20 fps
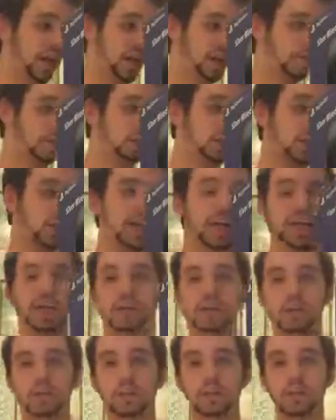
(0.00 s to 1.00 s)
and
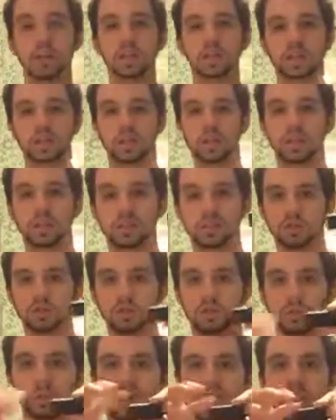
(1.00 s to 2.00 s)
blare this
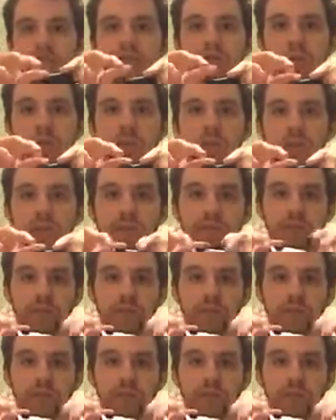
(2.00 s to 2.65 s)
little bass right here where you